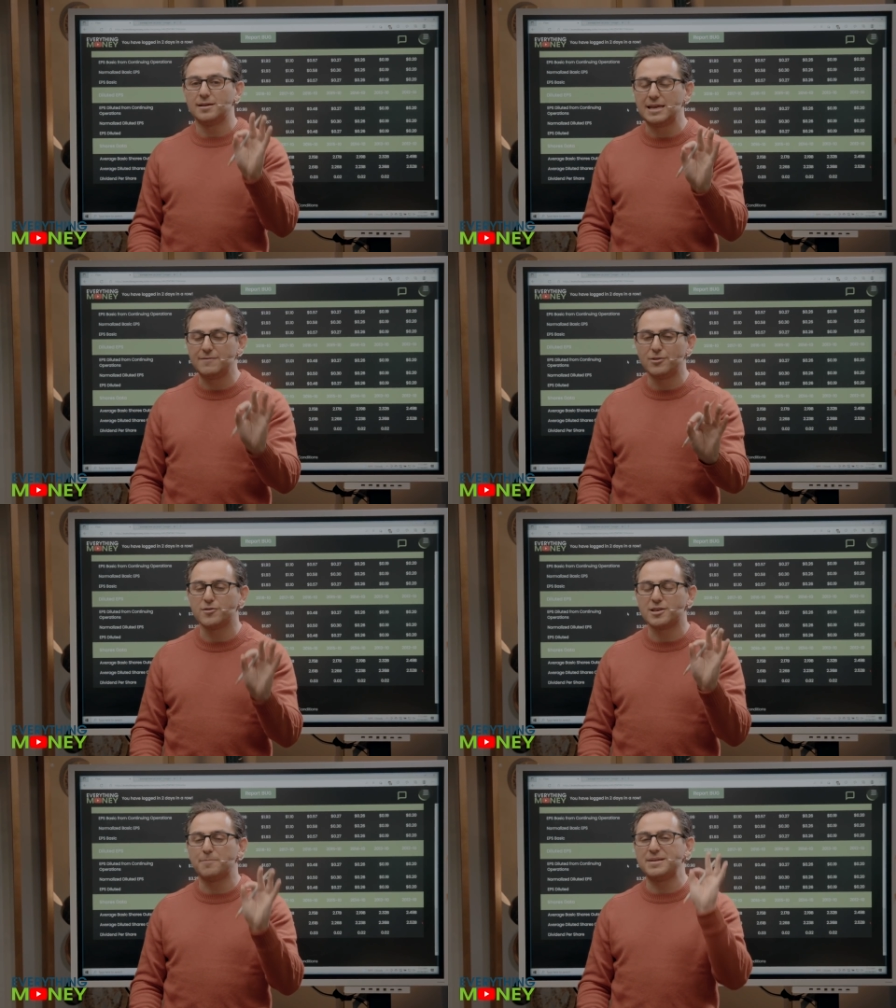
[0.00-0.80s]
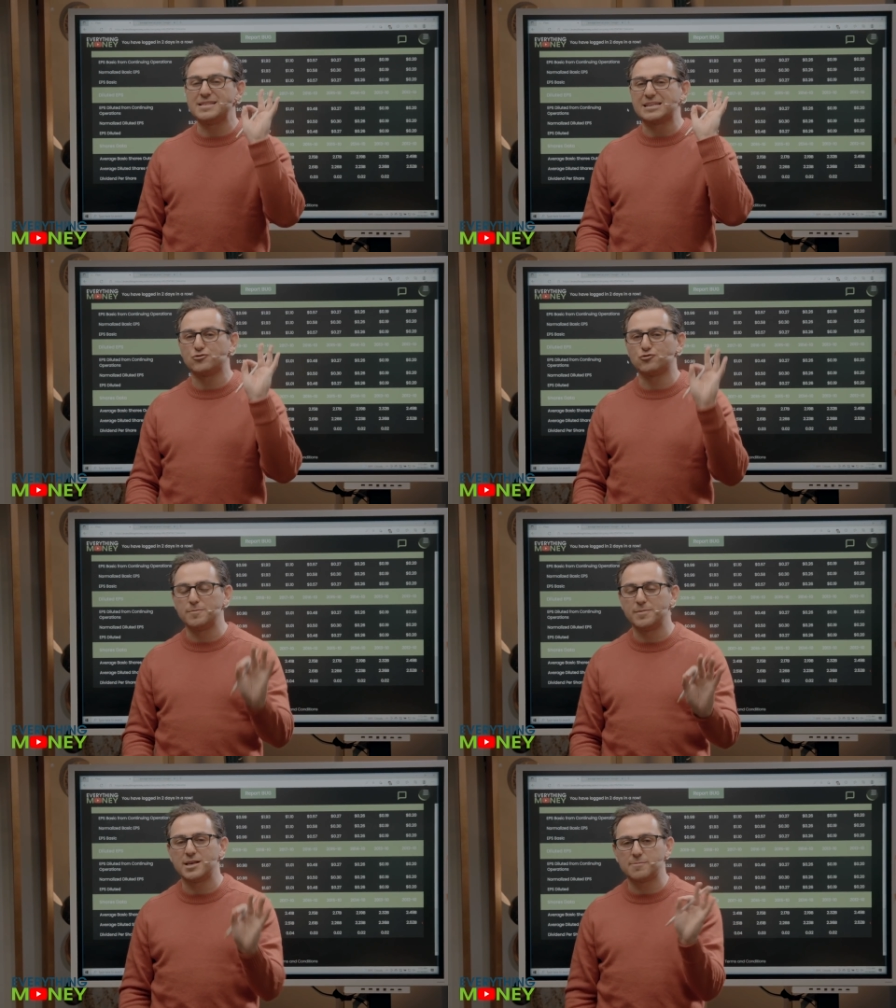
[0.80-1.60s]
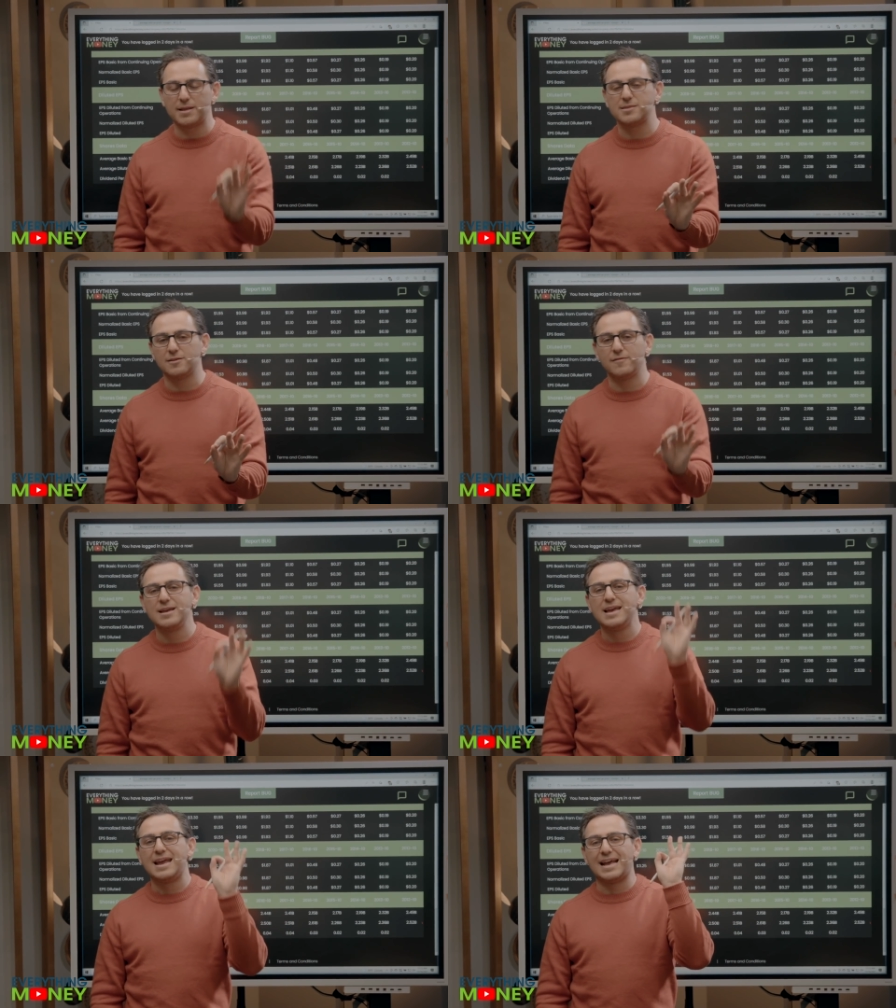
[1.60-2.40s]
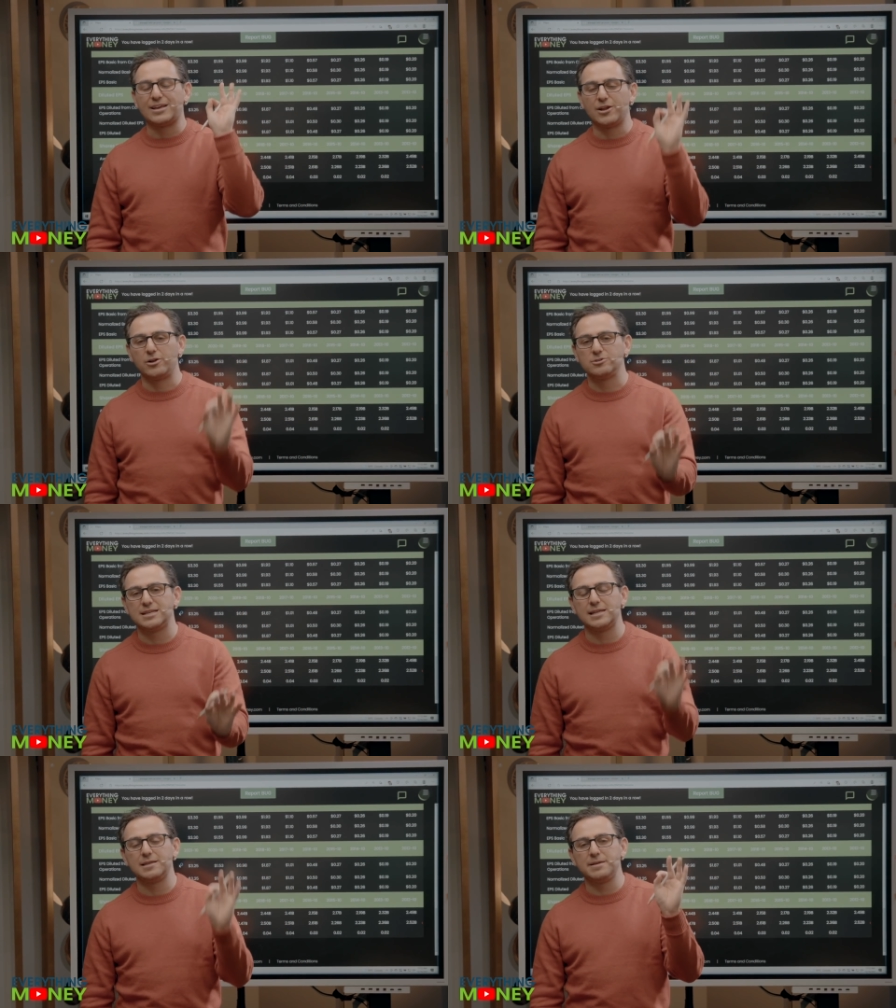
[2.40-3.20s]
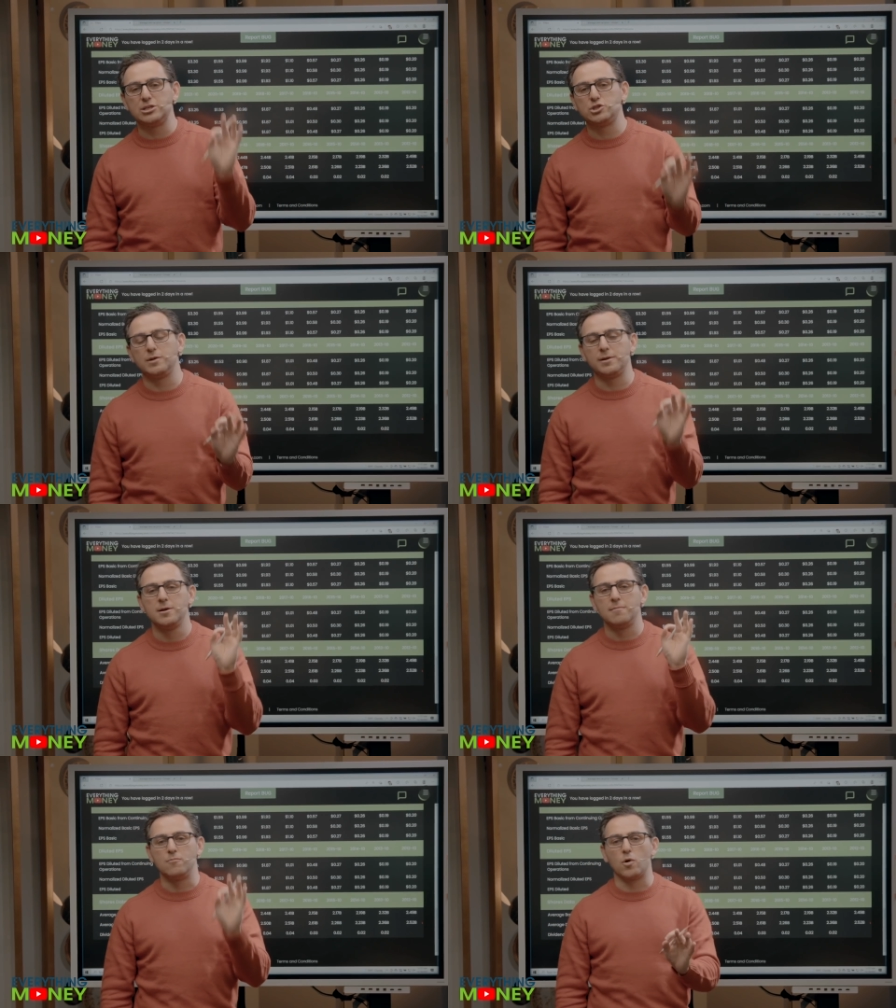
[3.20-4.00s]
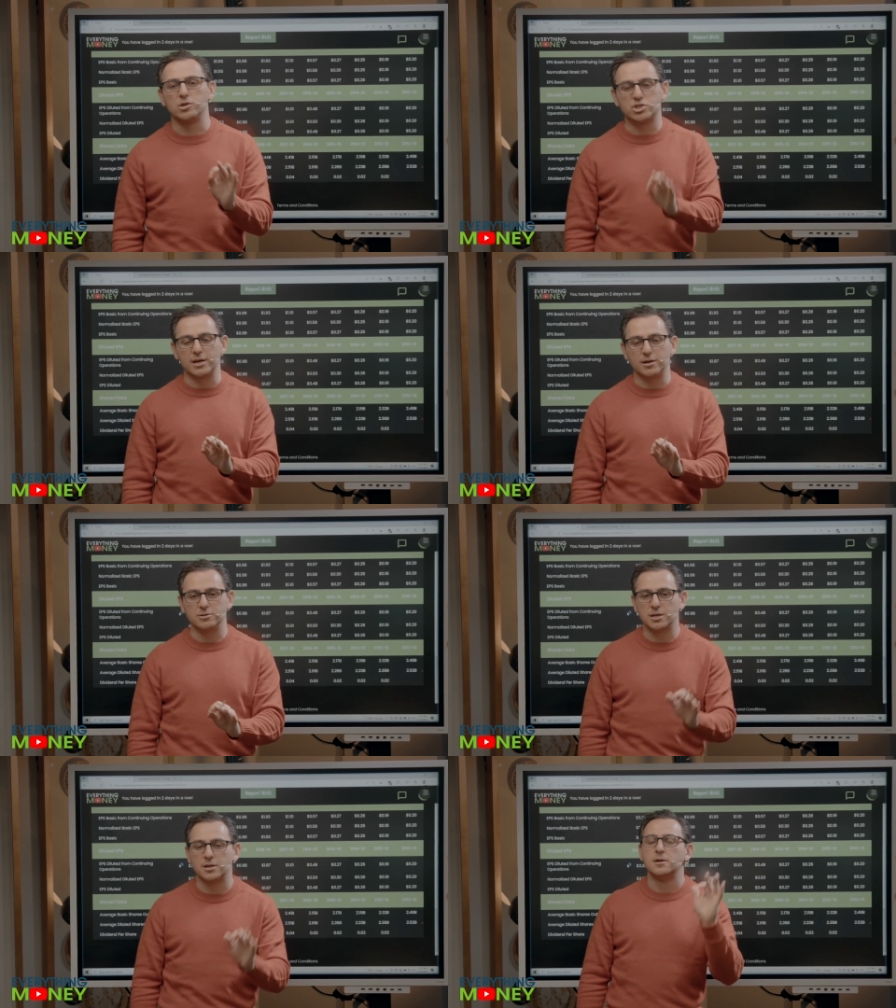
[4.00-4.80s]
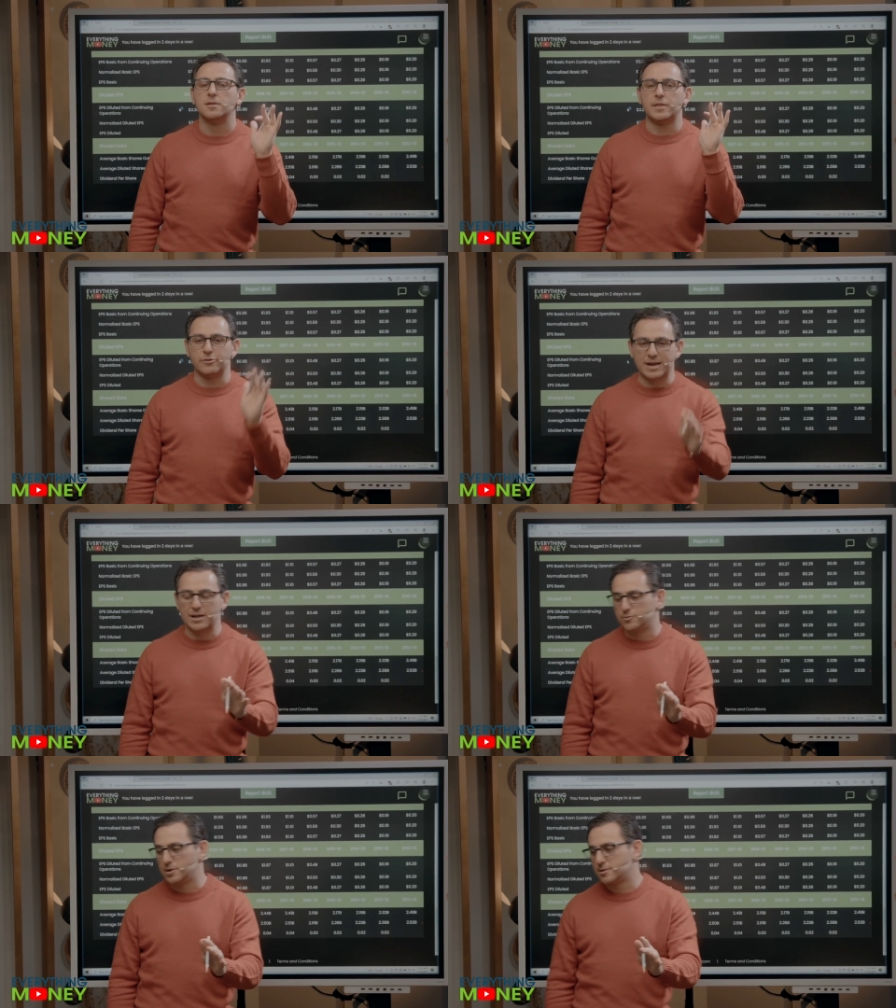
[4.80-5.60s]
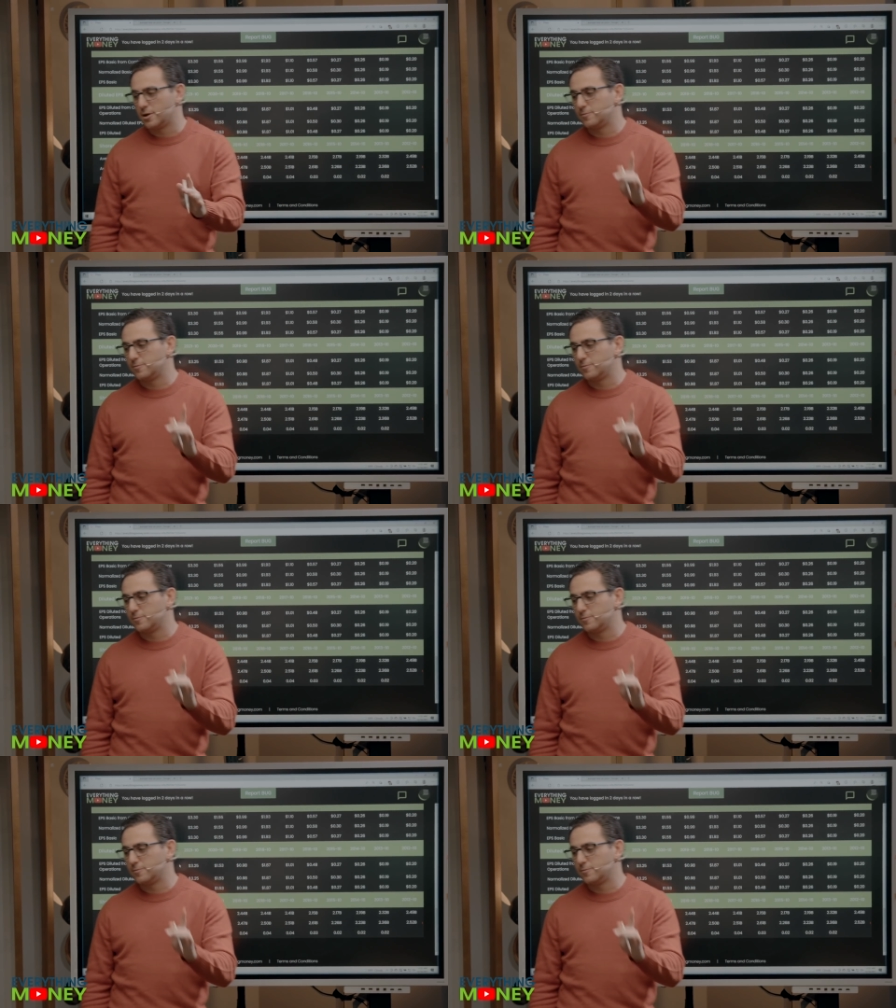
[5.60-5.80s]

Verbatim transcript: Even though this company is extremely expensive, and I could understand them issuing more shares, they are not doing so.